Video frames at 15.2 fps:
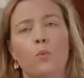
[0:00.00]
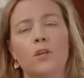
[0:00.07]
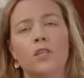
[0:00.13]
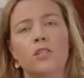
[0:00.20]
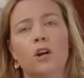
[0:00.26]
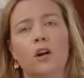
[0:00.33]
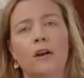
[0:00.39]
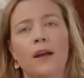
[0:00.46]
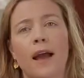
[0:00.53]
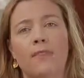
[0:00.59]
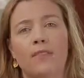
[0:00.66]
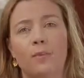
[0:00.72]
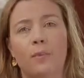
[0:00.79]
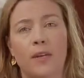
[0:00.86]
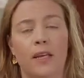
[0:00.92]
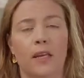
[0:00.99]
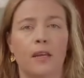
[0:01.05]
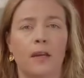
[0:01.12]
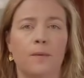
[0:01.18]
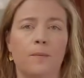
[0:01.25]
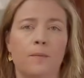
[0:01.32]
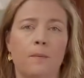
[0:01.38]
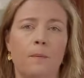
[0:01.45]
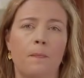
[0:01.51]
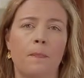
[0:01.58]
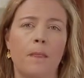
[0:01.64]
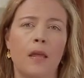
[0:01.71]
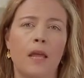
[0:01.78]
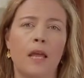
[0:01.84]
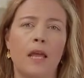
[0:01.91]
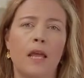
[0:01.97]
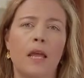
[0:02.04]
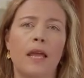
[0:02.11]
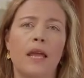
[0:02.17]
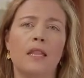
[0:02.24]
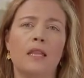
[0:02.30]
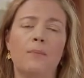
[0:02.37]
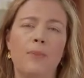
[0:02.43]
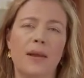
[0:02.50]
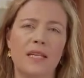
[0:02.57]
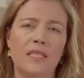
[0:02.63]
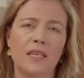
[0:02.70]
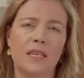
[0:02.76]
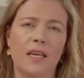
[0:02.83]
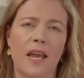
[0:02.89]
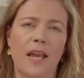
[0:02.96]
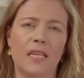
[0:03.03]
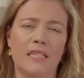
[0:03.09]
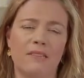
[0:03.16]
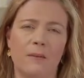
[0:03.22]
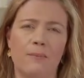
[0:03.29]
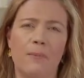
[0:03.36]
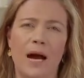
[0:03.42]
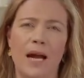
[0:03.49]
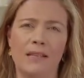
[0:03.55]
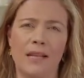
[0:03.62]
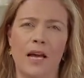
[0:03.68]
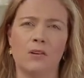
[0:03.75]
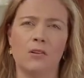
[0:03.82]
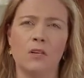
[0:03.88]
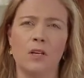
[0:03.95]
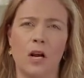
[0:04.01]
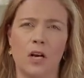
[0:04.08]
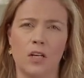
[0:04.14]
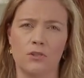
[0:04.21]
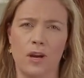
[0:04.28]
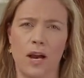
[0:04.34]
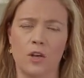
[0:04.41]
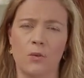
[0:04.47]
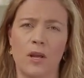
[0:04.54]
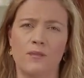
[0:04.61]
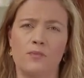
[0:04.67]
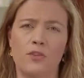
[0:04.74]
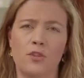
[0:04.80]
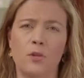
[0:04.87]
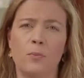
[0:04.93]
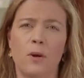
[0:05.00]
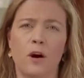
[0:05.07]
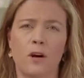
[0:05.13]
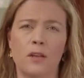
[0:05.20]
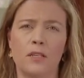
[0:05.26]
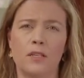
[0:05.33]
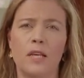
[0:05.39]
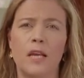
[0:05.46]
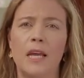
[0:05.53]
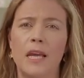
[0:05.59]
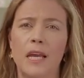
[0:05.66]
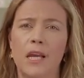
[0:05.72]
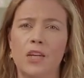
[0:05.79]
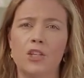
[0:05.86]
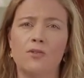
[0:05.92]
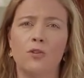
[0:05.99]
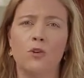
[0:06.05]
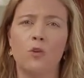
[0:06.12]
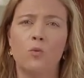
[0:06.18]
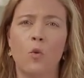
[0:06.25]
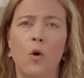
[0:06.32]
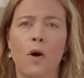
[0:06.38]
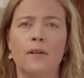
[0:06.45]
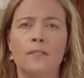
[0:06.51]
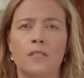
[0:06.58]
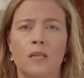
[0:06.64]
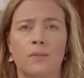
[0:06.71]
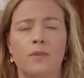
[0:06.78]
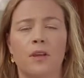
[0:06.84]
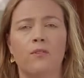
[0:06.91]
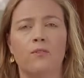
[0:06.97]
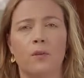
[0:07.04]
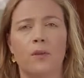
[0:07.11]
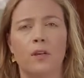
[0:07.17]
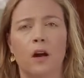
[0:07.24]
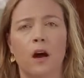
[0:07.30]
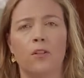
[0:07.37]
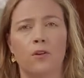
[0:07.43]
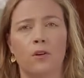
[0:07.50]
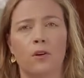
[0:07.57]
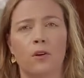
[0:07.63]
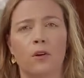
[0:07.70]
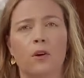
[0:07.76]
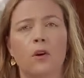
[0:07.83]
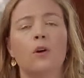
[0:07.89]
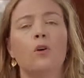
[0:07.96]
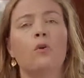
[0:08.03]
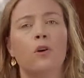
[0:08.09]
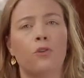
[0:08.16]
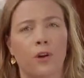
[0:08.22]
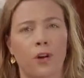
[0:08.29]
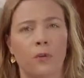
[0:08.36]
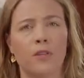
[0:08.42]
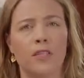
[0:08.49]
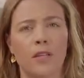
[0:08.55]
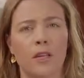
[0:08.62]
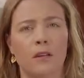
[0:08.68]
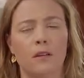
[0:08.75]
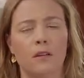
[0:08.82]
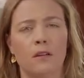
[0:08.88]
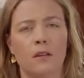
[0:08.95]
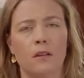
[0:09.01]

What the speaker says: We start at the beginning. In the basic case of a bilateral contract, we have 2 parties, each of whom wants something from the other, who agree to a deal.